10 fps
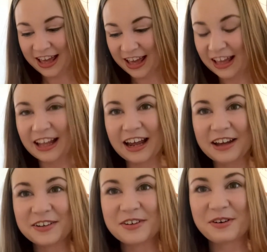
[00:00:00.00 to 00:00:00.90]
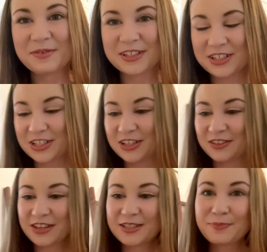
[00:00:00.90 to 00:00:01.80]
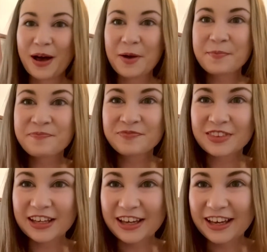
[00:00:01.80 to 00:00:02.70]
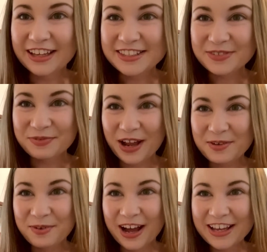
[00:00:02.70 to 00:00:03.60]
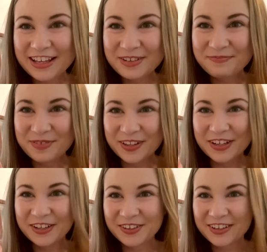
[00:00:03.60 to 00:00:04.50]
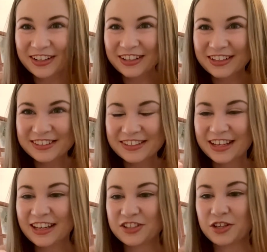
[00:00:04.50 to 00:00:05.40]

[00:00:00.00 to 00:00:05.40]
And I don't know if I'll be able to show you this, but it's red, white, and blue. It's, I can't show